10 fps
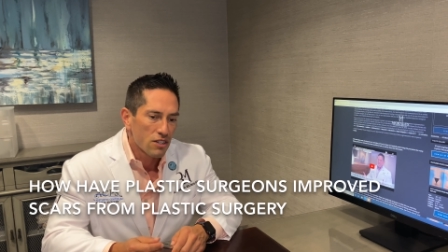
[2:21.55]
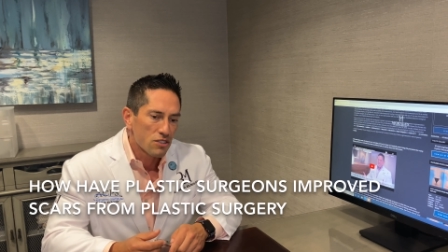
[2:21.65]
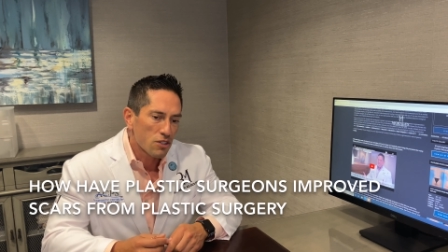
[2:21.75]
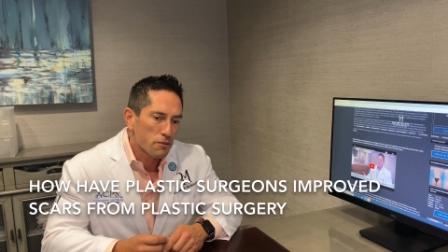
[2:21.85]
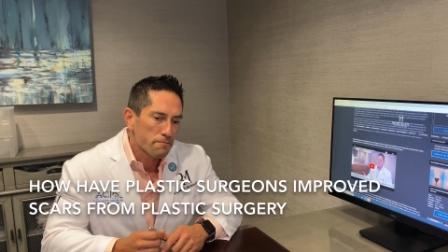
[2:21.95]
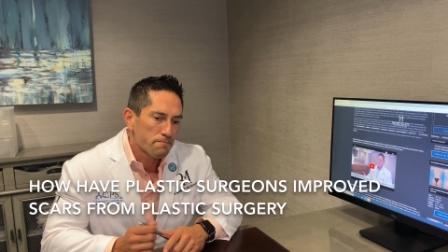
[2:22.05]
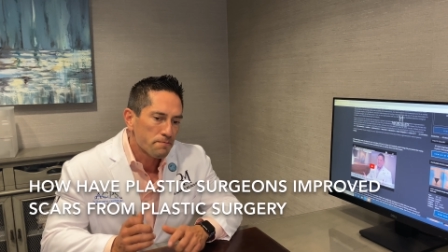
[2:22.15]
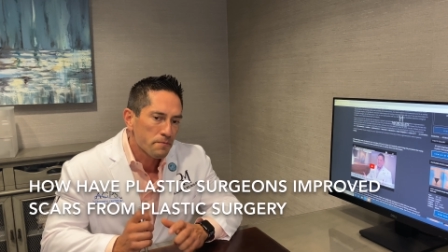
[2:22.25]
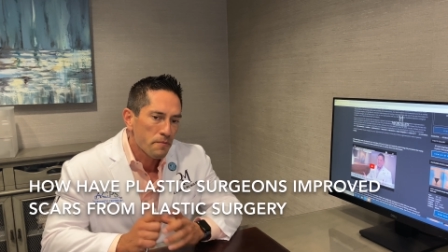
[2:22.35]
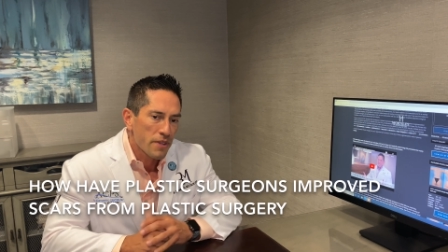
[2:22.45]
So
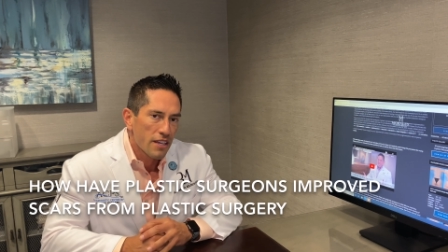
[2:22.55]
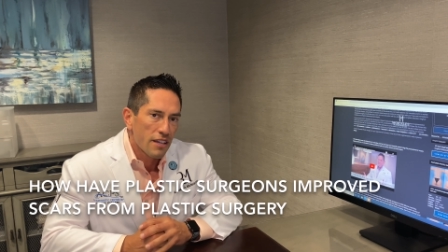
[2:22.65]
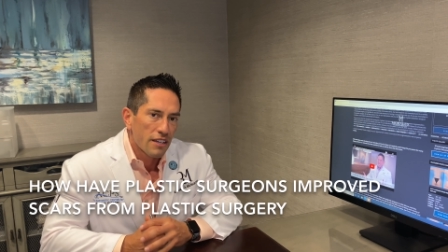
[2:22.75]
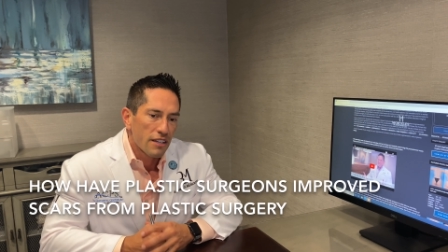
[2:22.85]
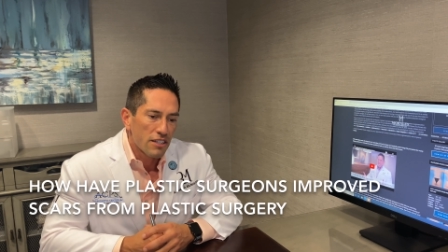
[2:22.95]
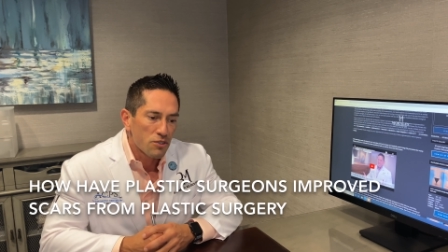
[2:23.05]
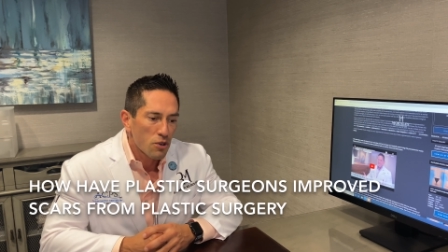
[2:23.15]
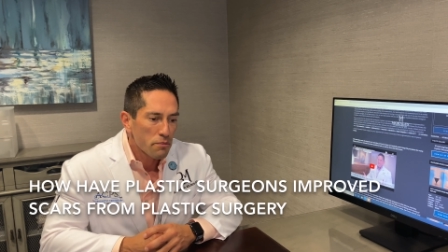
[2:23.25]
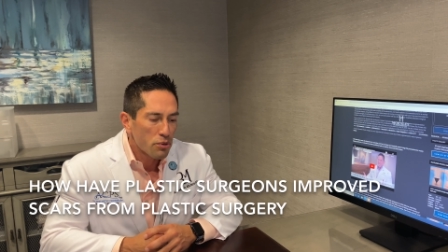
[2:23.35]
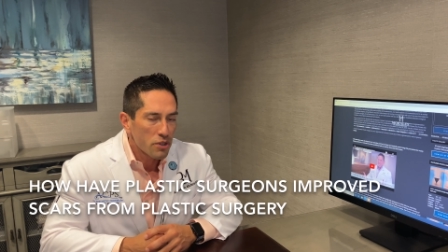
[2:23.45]
these are all
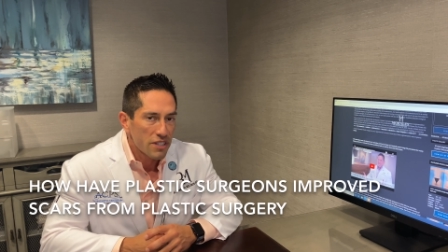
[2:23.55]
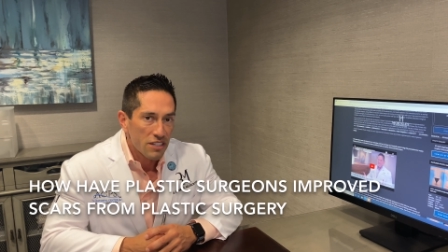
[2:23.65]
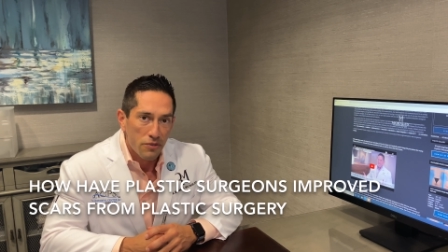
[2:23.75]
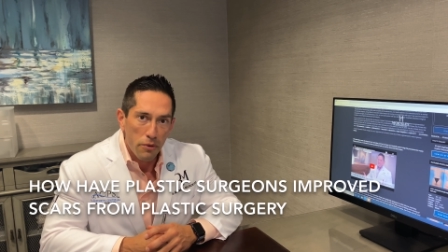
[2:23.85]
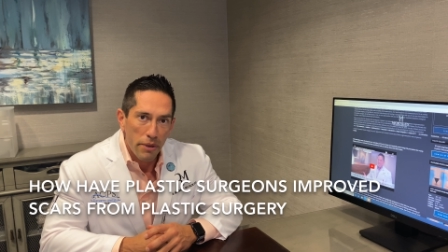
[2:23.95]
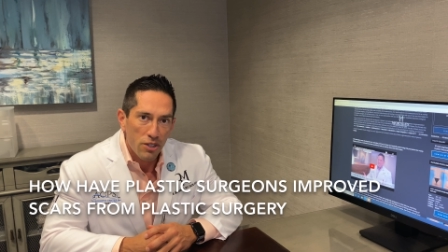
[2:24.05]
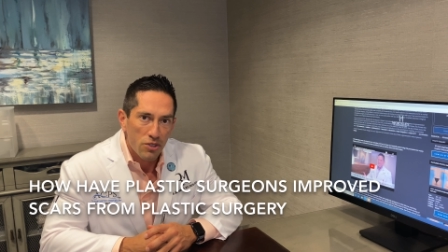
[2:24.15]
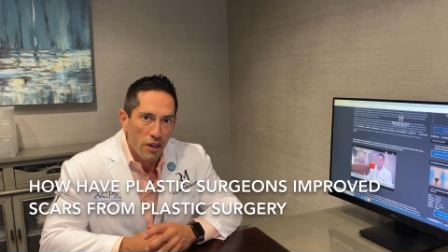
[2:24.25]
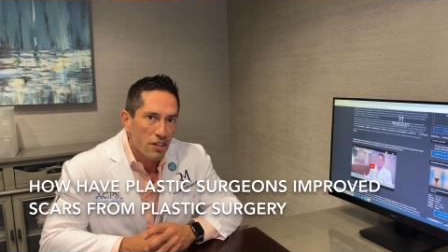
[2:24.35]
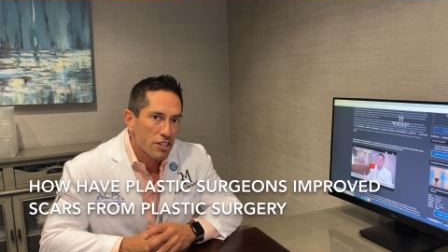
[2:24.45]
important things for better
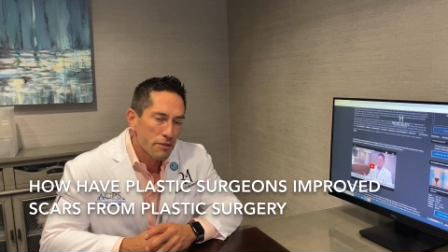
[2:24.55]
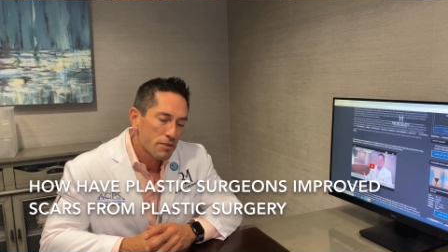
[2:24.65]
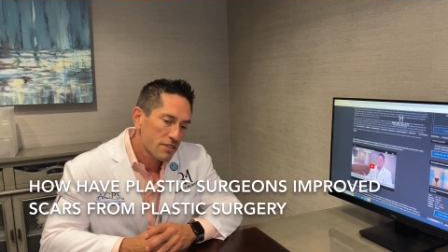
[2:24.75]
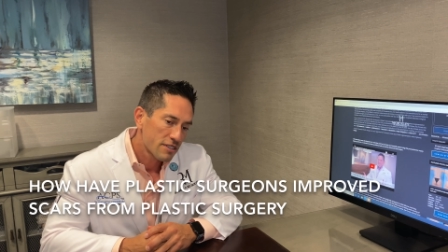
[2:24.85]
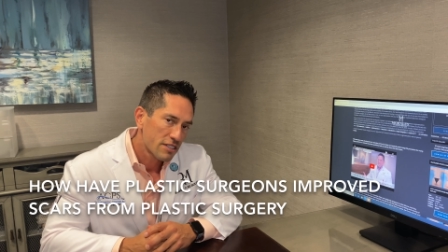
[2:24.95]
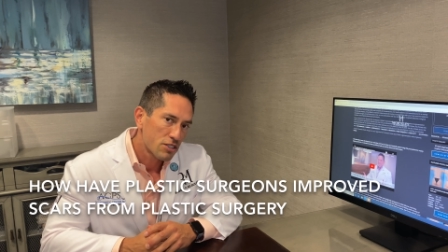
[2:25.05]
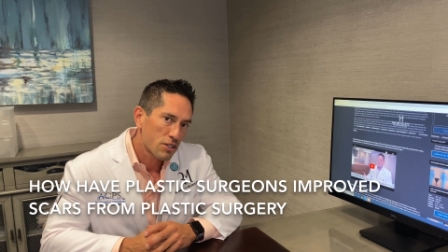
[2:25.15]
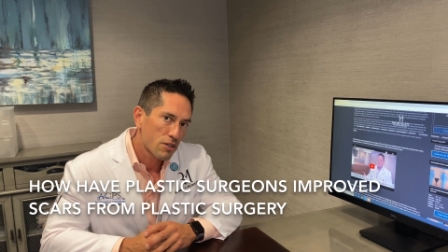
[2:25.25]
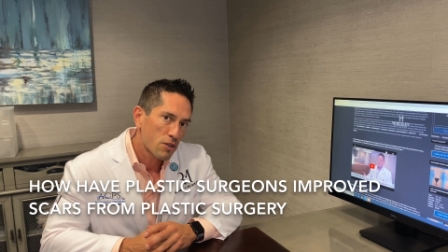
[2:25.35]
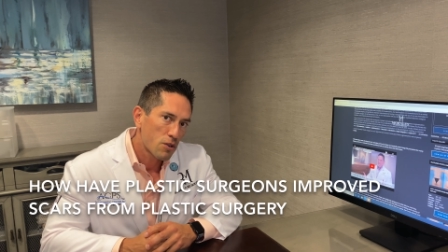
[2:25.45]
scar outcomes.
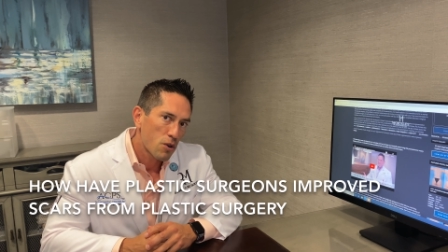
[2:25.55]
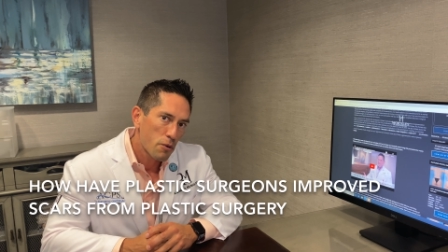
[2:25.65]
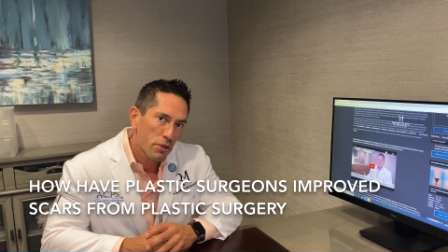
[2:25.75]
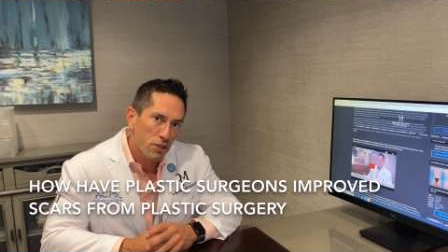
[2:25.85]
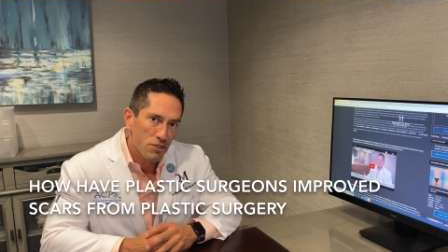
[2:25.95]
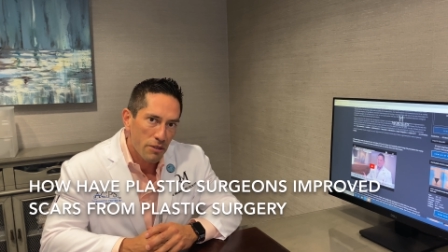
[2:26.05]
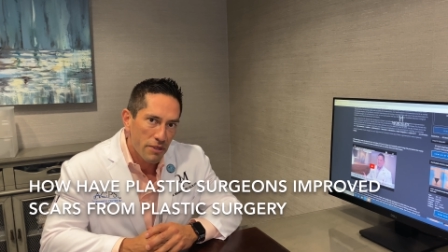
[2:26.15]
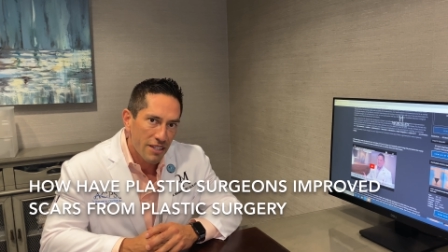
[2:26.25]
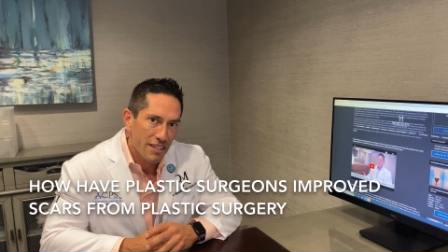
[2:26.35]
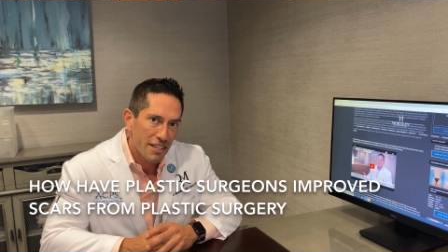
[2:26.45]
So hope you learned
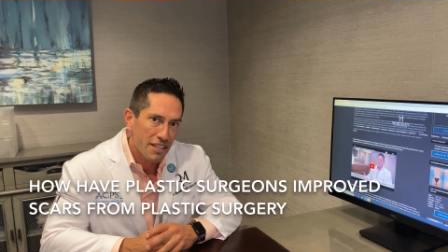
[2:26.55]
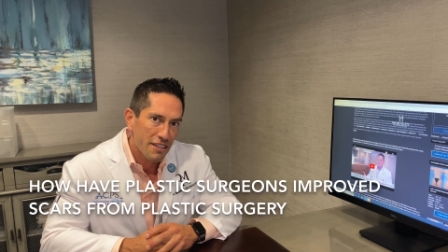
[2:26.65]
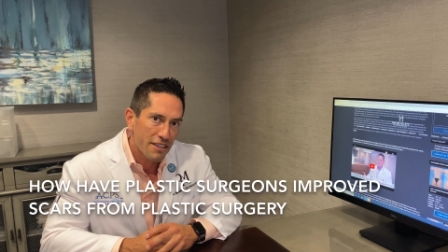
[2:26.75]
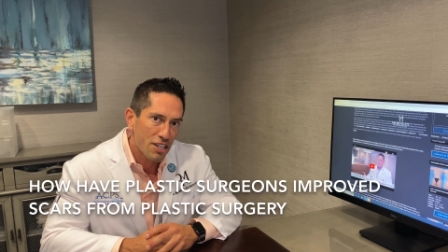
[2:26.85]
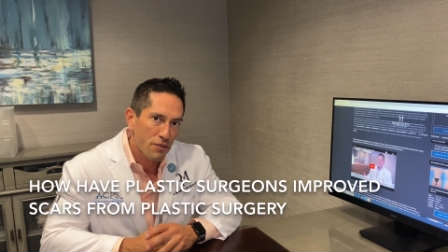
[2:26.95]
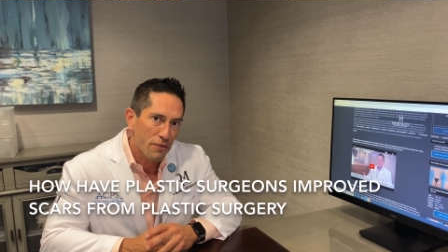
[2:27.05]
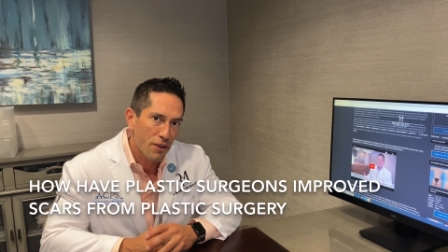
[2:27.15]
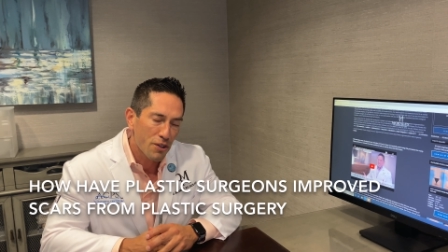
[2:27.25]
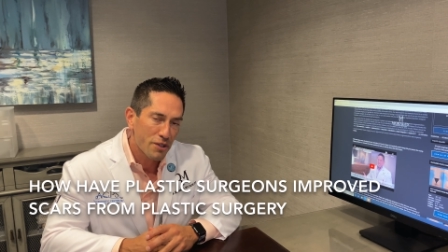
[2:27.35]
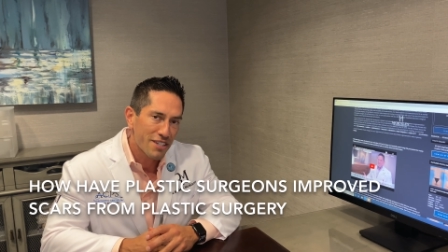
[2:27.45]
something. Thank you for
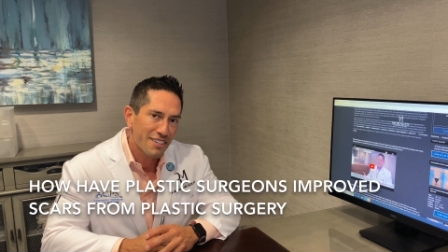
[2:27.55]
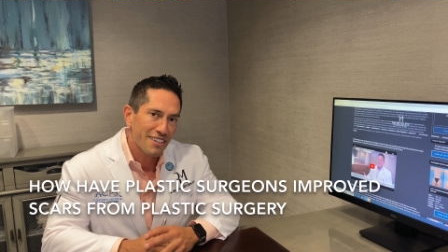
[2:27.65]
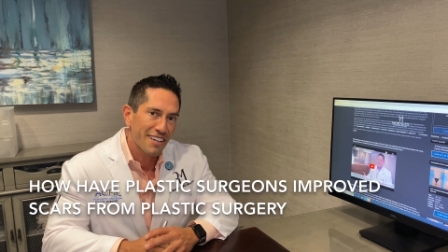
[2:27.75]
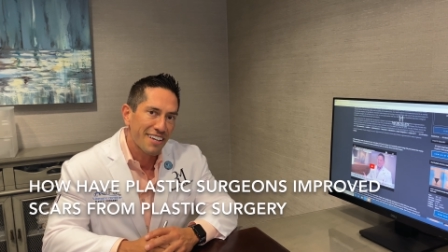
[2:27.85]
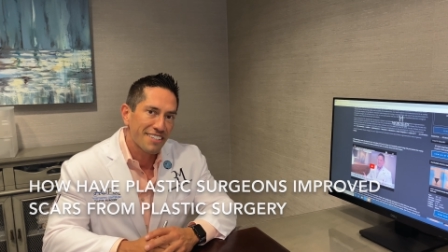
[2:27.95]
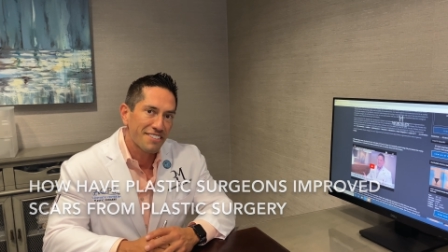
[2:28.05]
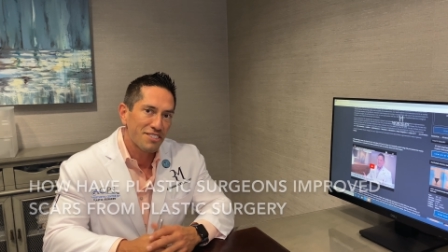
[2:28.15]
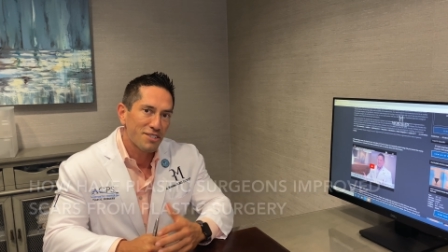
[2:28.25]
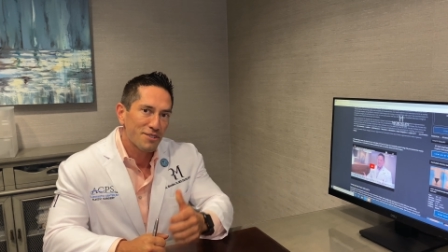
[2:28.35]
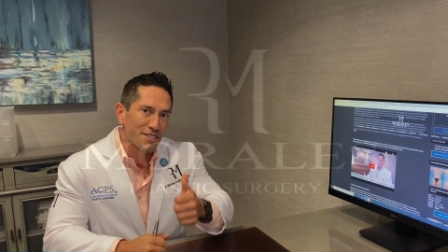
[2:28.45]
following, and stay
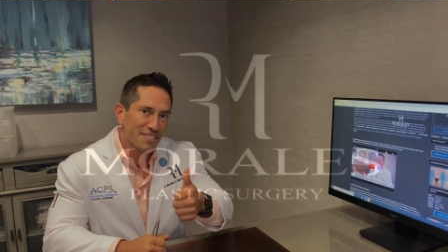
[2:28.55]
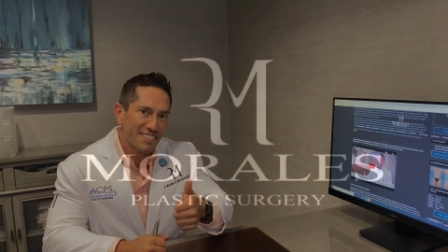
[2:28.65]
tuned.